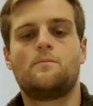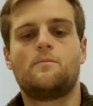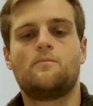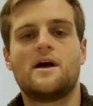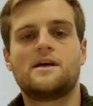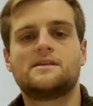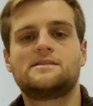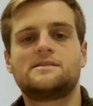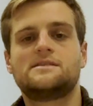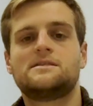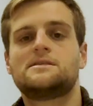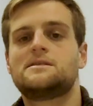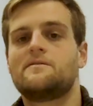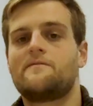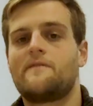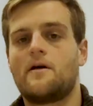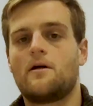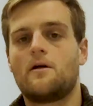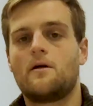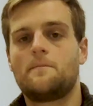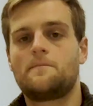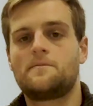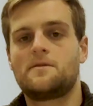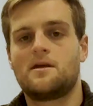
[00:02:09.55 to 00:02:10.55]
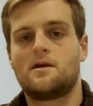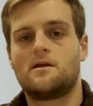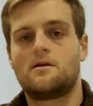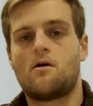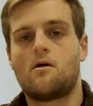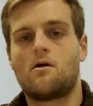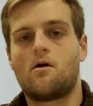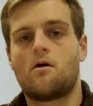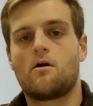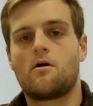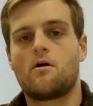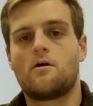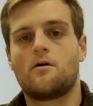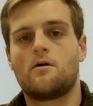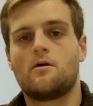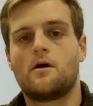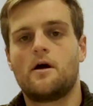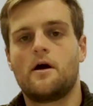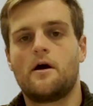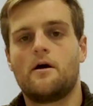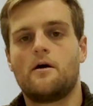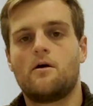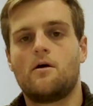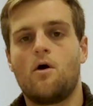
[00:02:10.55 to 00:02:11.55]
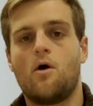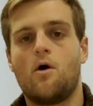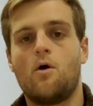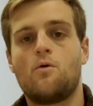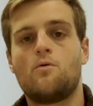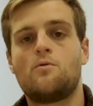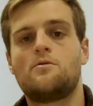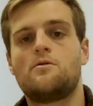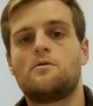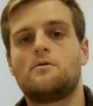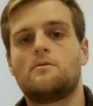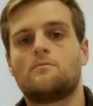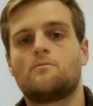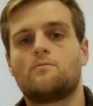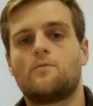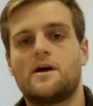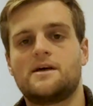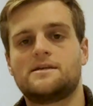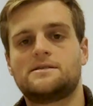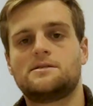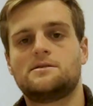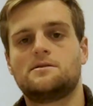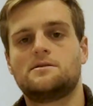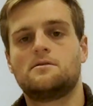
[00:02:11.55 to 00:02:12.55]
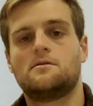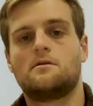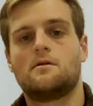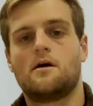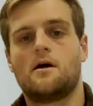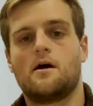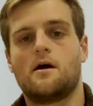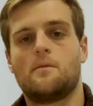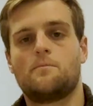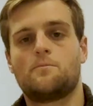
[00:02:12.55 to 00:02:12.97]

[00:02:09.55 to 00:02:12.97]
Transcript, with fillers: resins developed in our own resin